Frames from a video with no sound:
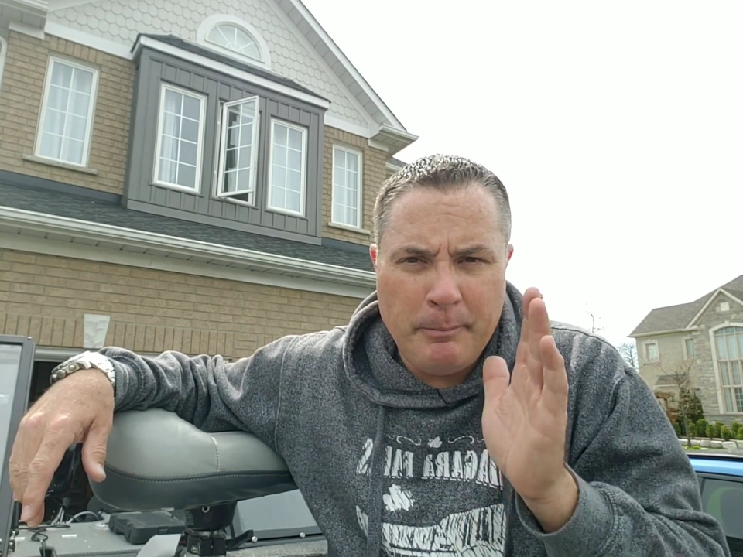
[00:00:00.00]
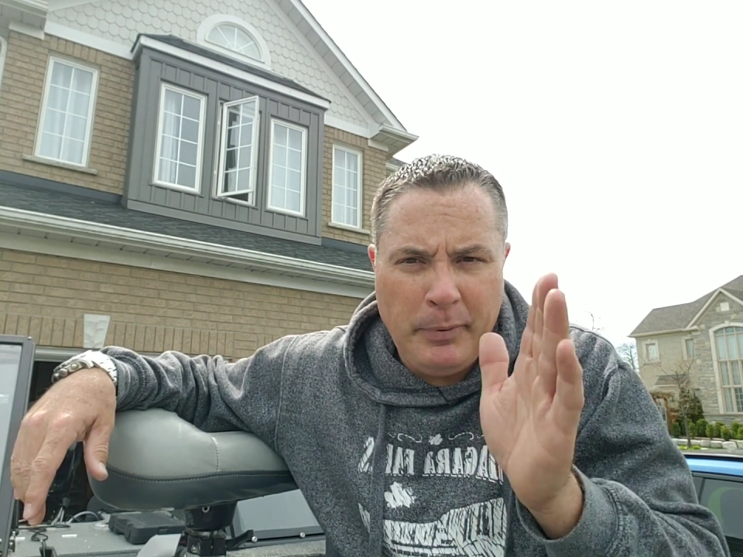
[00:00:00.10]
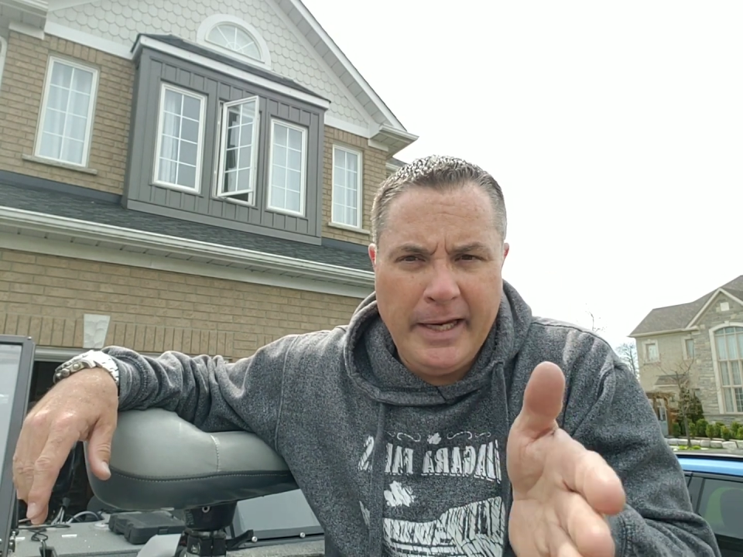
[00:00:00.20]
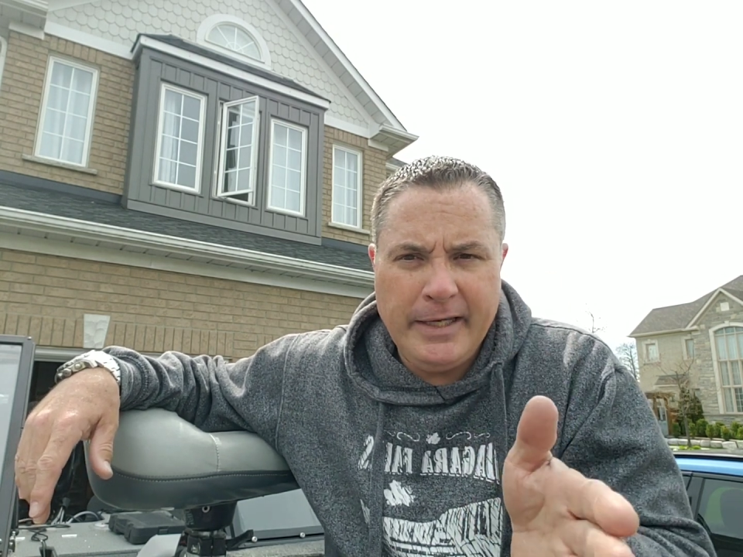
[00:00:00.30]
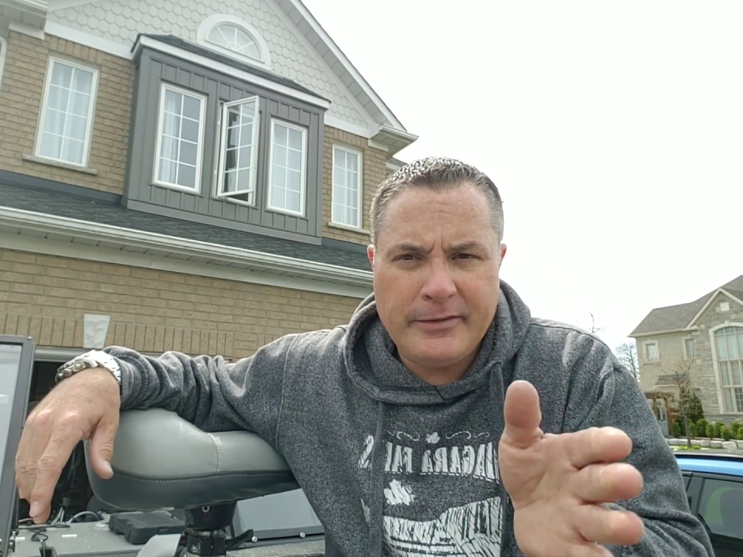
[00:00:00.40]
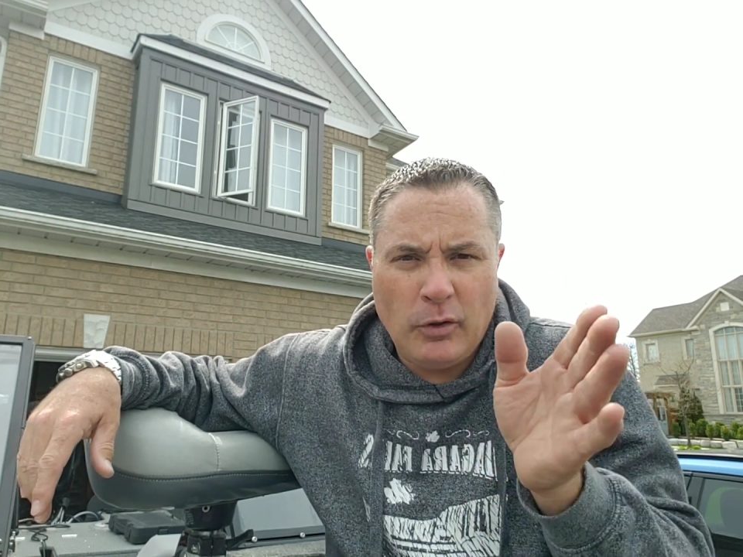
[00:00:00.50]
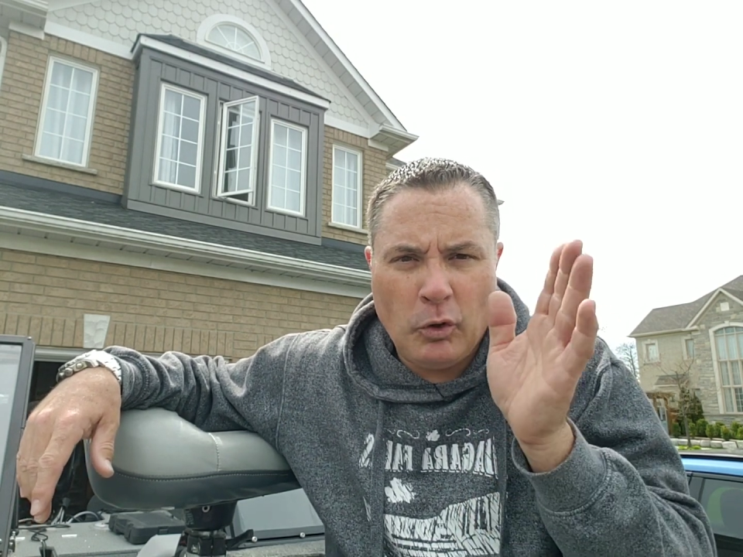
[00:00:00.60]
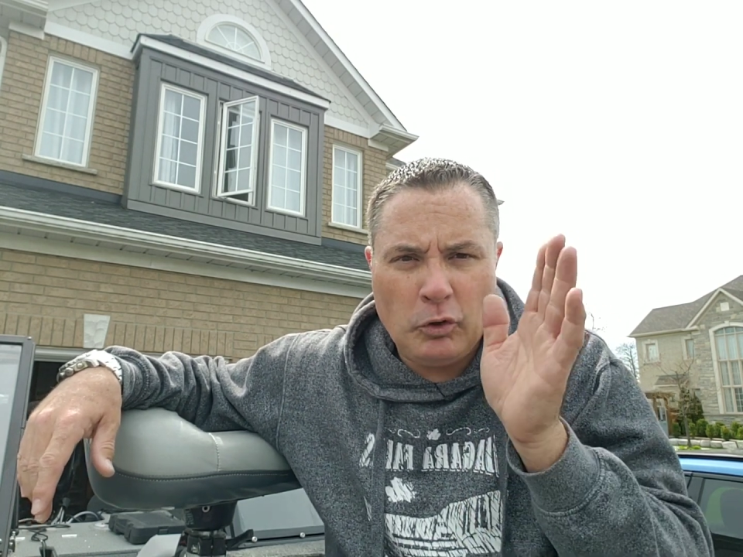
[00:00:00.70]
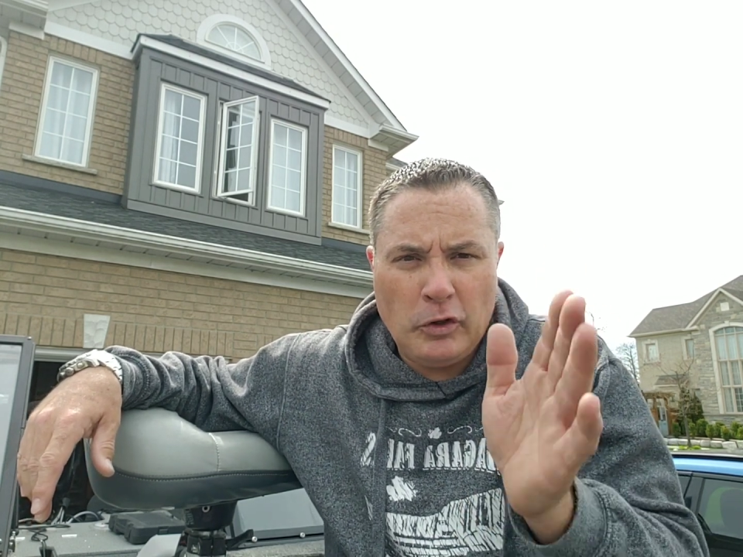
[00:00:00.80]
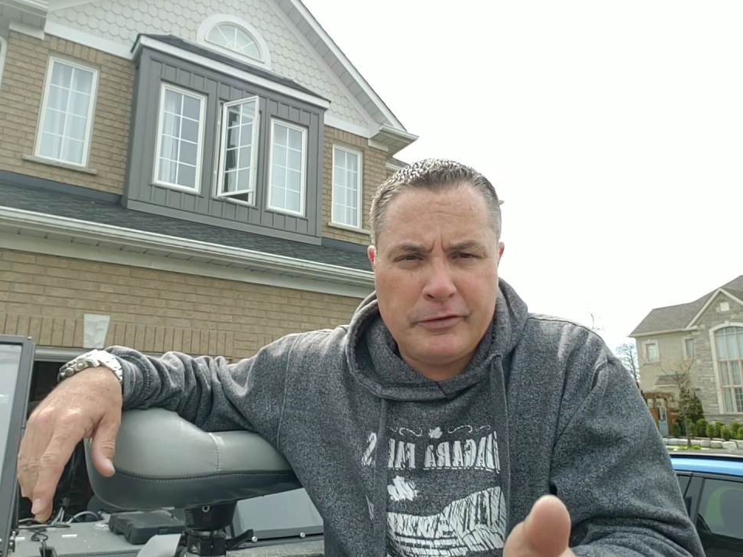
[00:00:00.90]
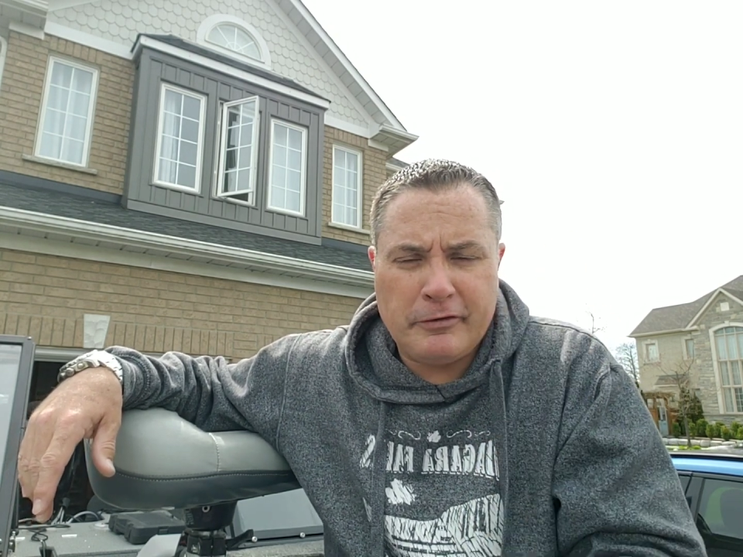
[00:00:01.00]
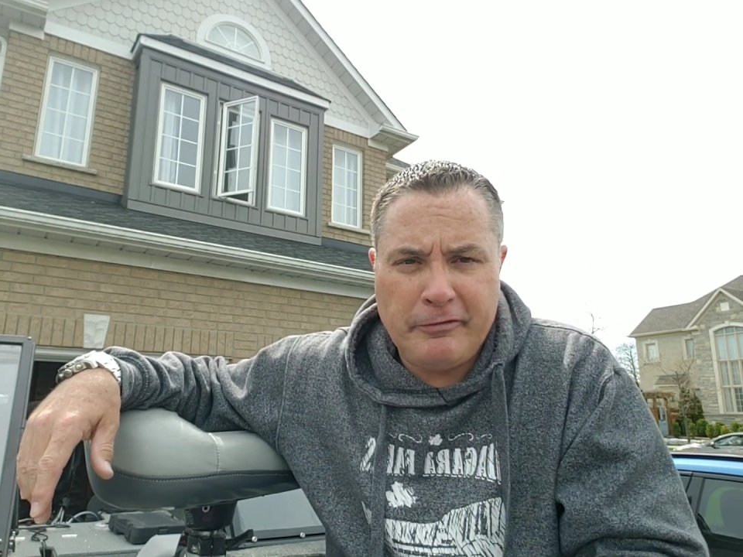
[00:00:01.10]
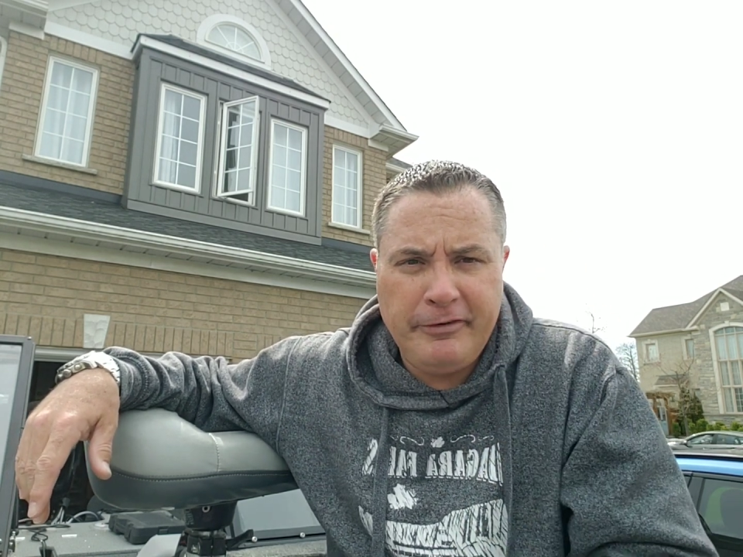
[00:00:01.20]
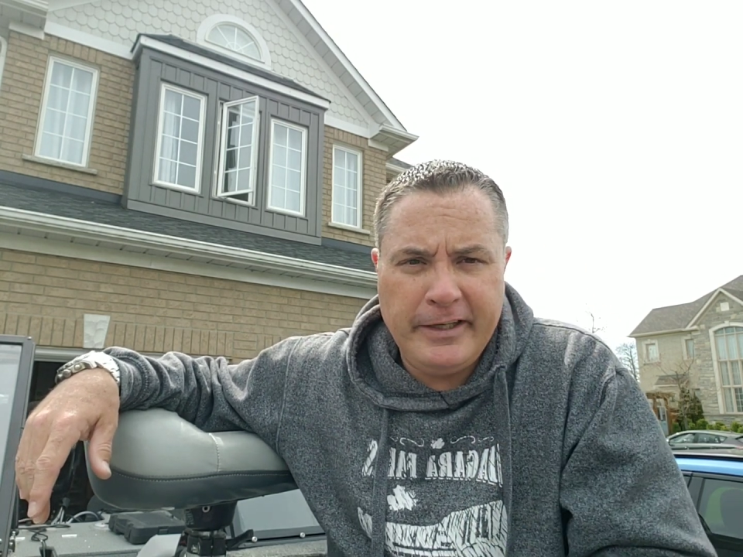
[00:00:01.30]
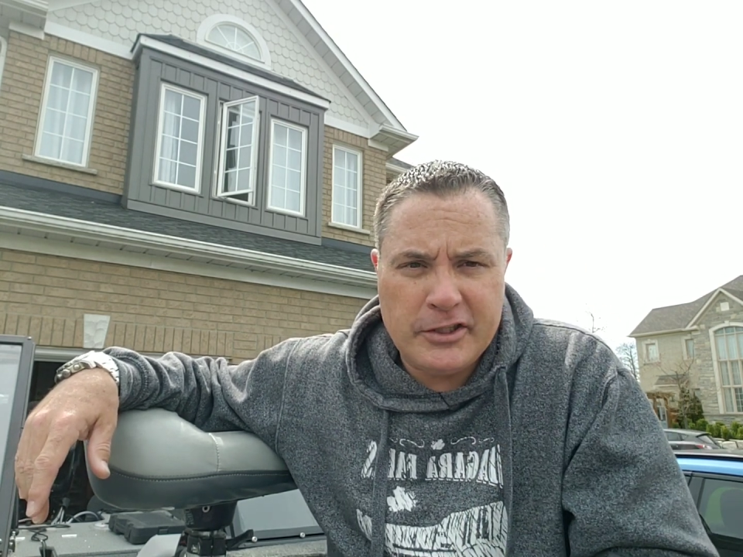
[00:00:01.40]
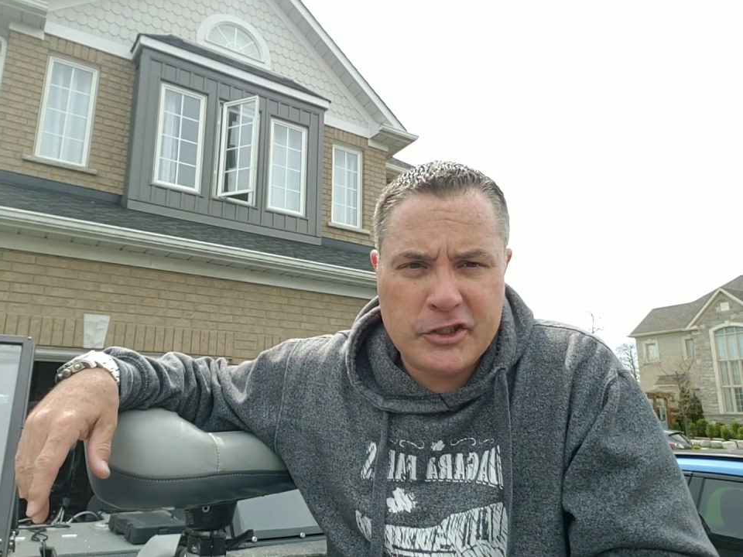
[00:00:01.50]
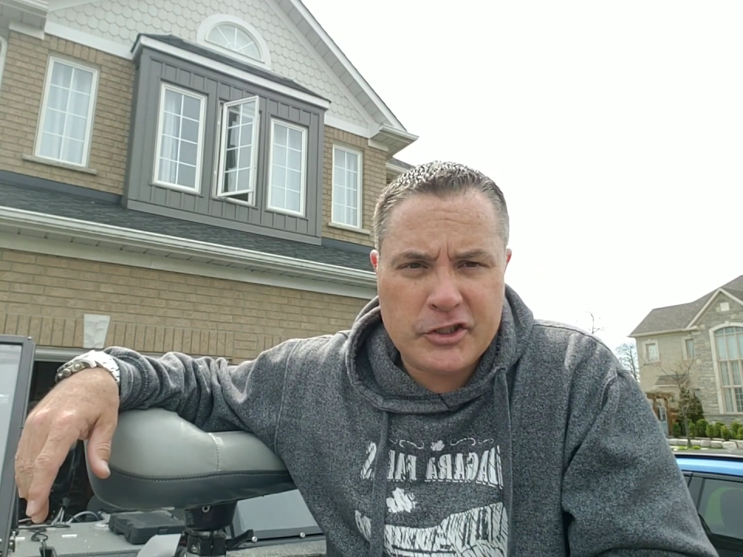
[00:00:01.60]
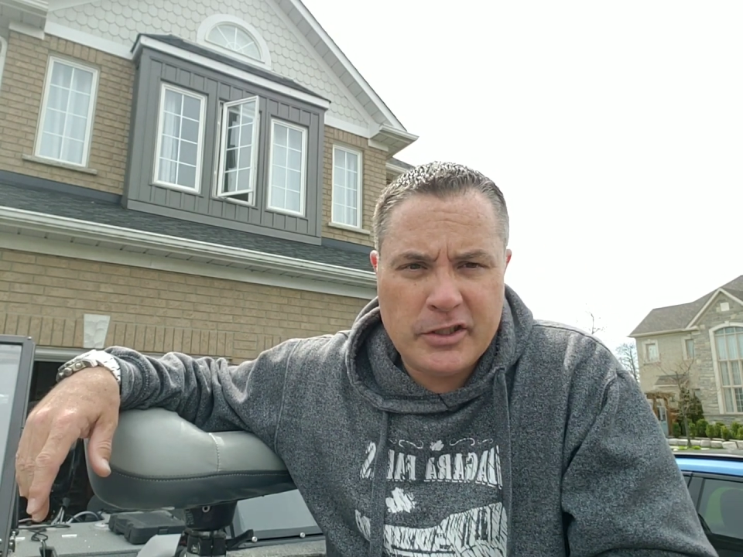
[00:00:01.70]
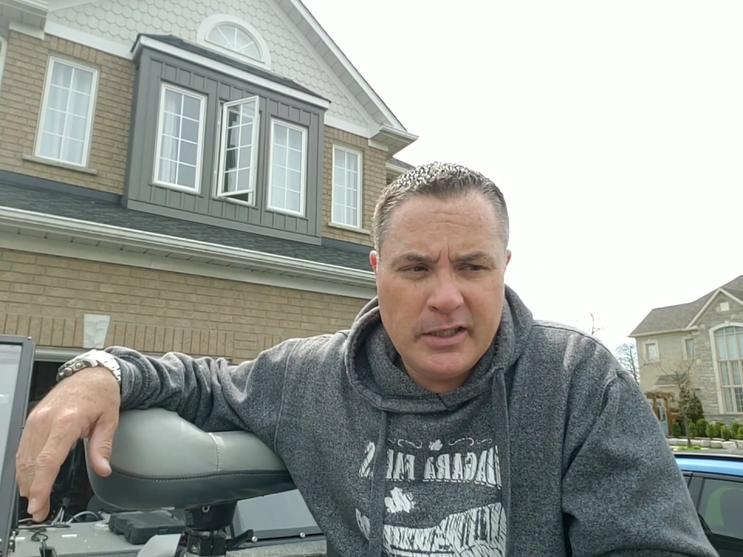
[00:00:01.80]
bait or looks for fish,